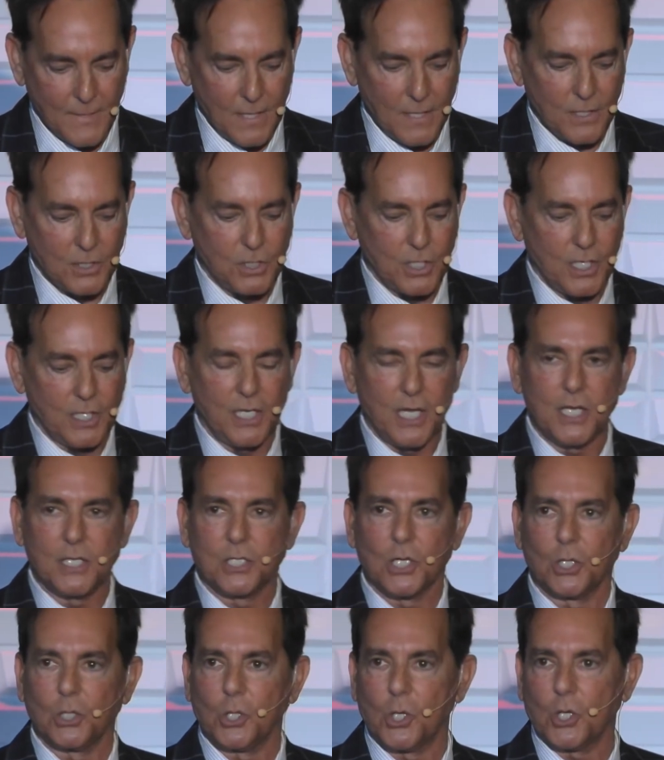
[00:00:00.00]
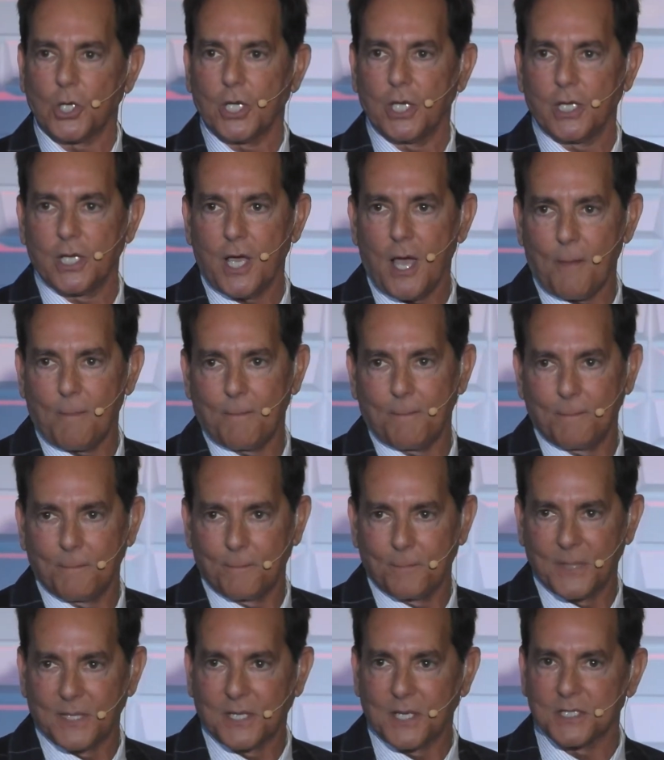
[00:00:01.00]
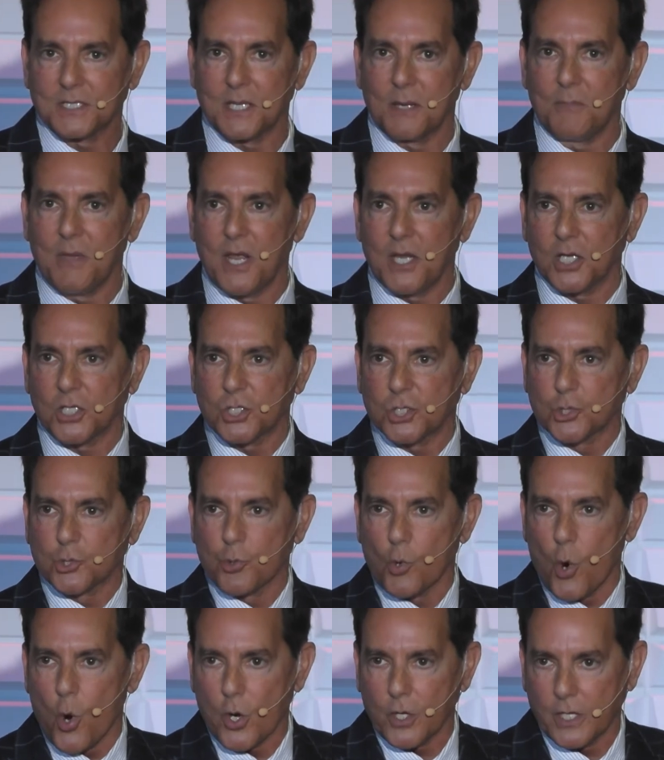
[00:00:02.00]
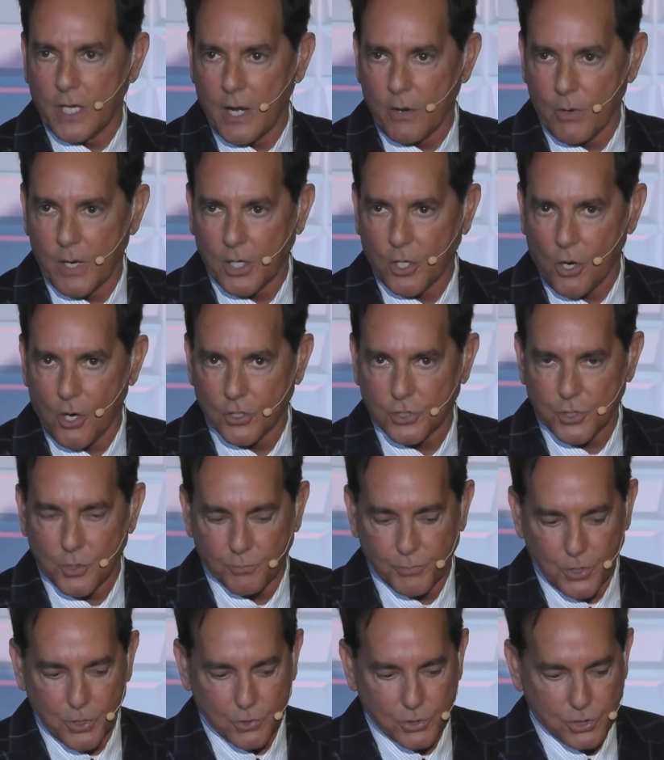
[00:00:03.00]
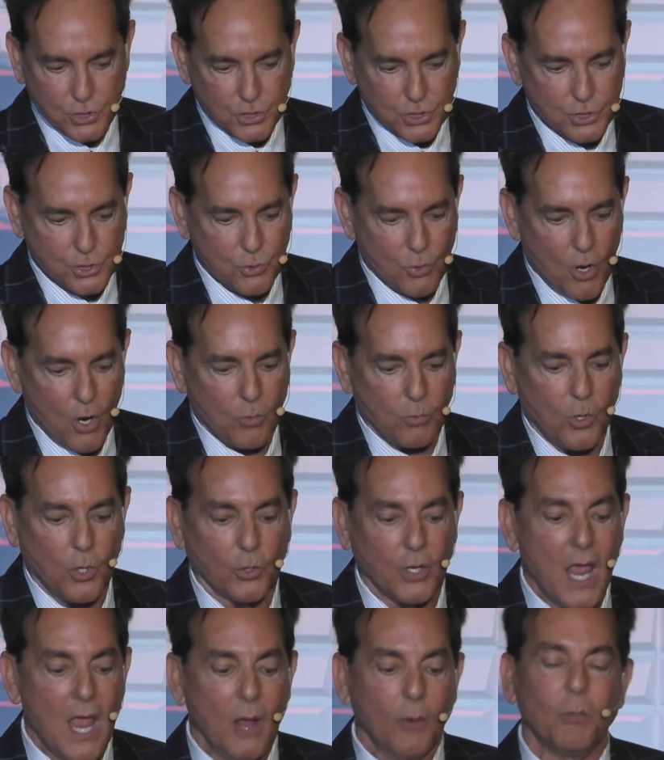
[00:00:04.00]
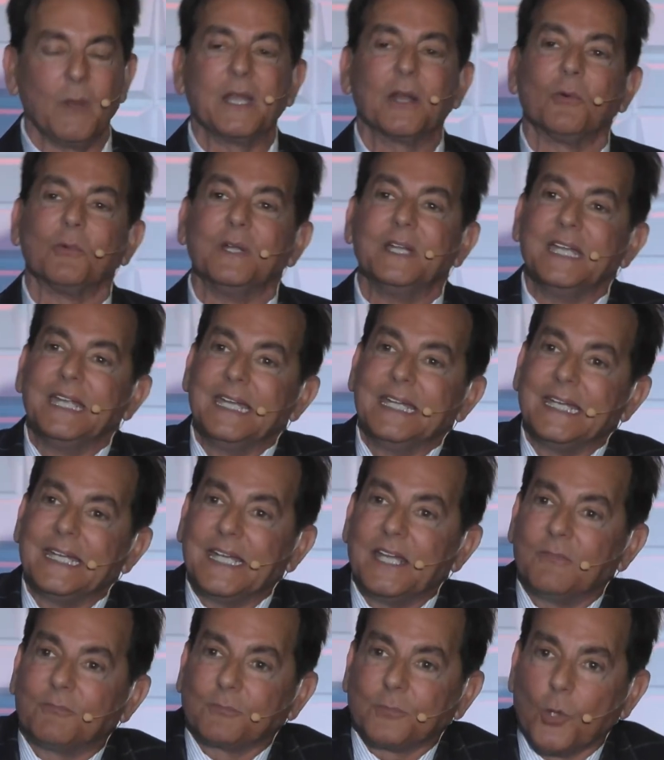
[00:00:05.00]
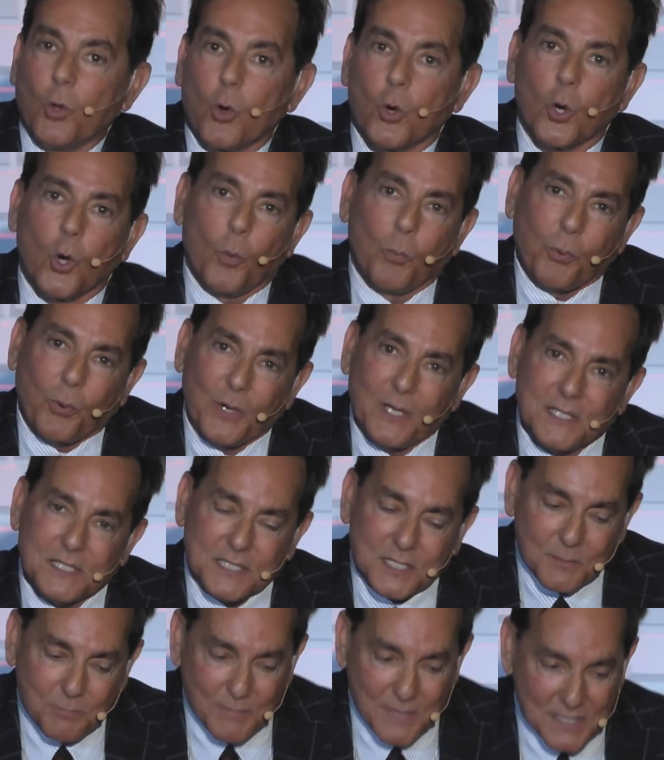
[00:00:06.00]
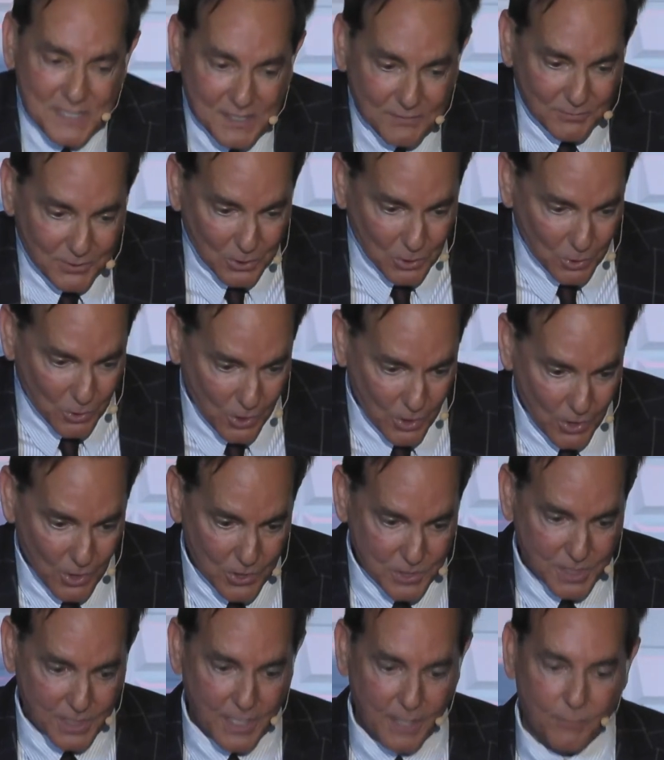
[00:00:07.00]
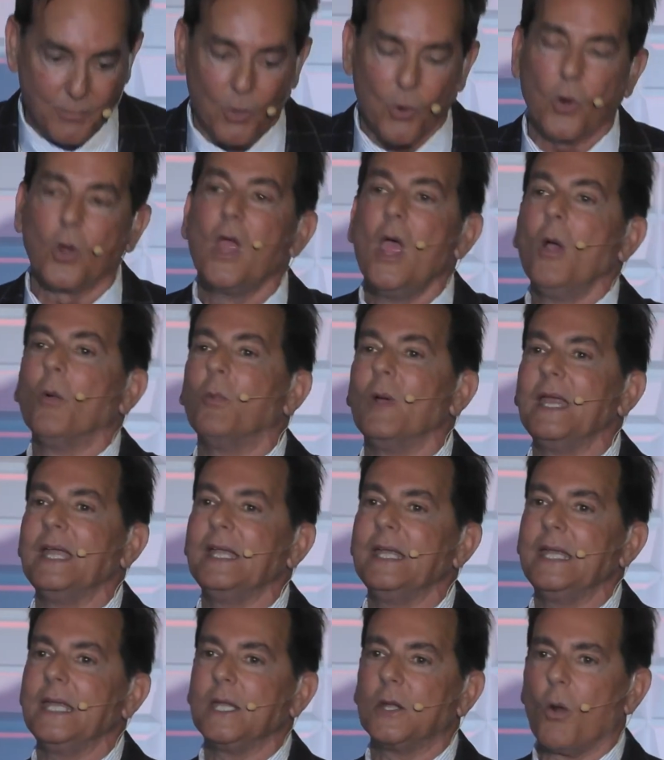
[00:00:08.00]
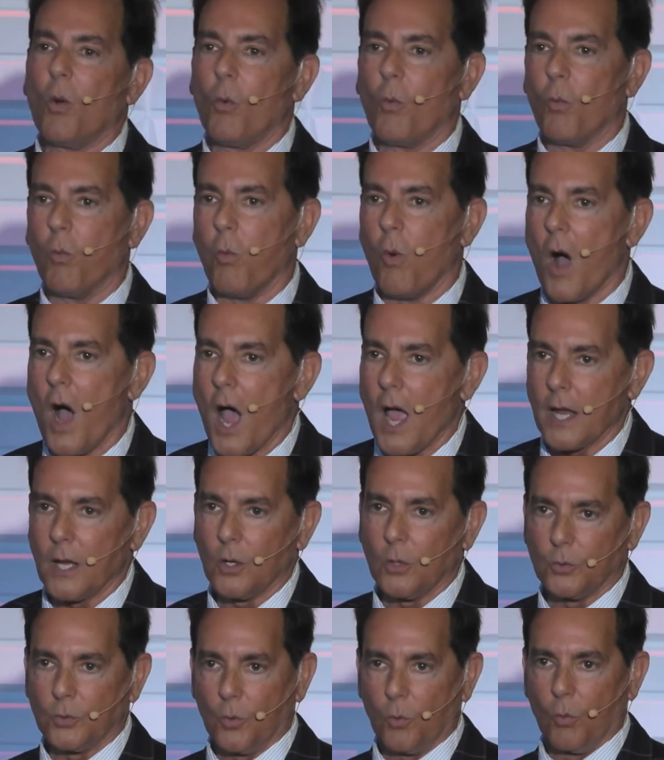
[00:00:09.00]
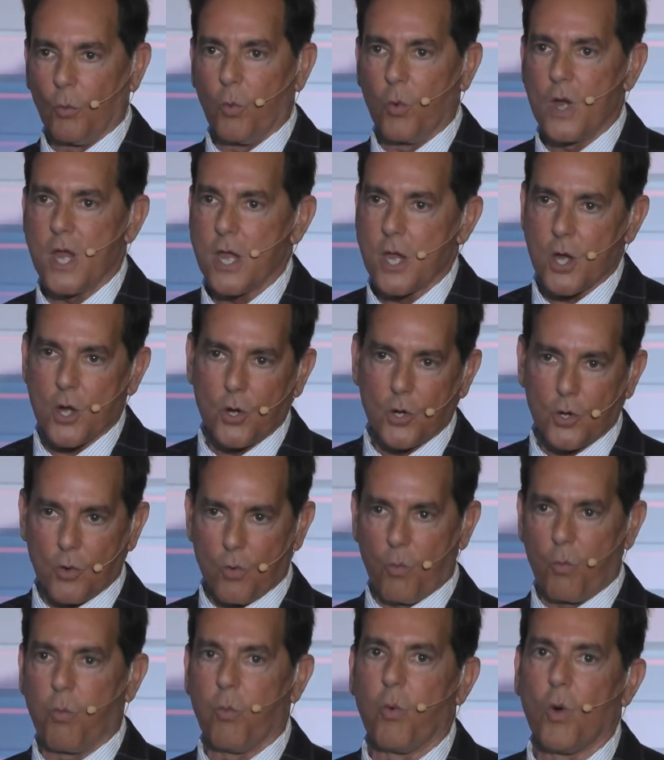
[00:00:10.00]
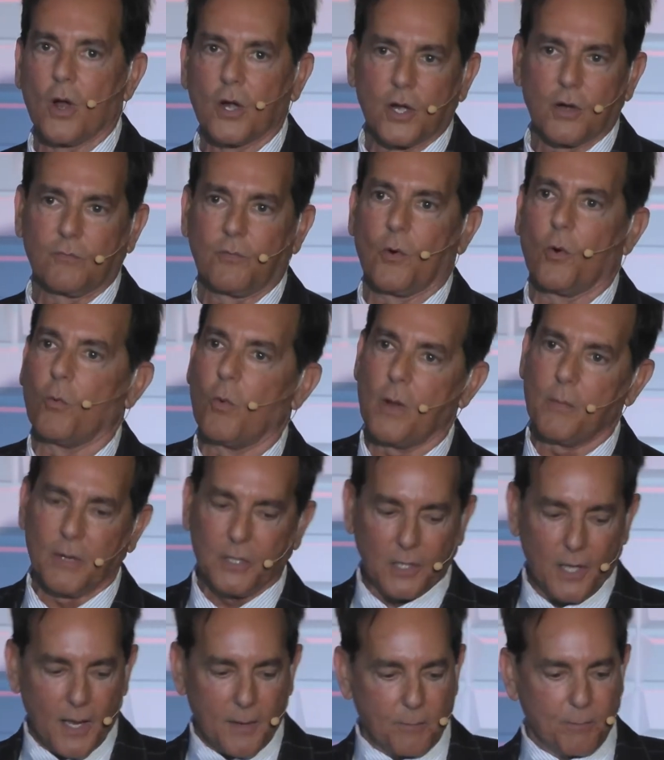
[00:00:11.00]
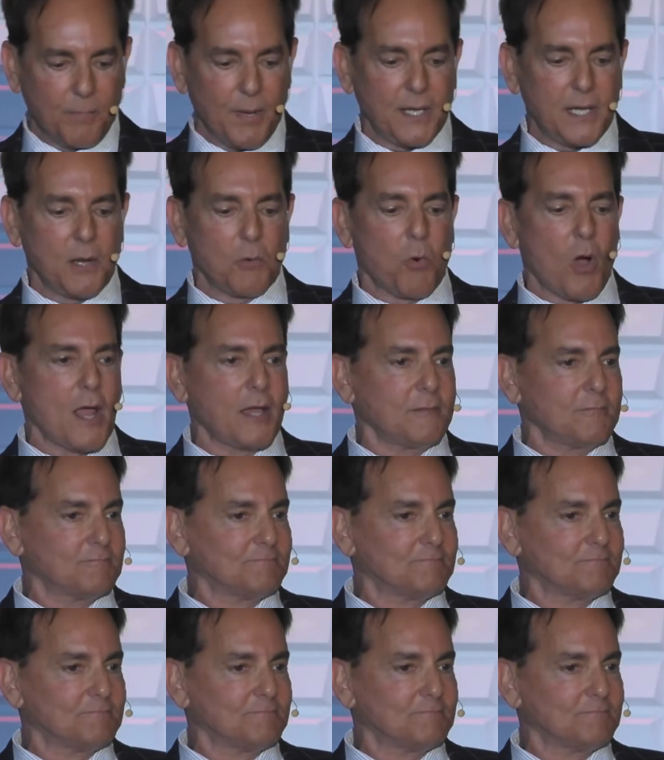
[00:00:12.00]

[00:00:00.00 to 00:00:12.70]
You need to look it up because they made extraordinary contributions to our world. We don't need any floral print submissive little girls anymore. We need wild, weird, wonderful women like Betty White.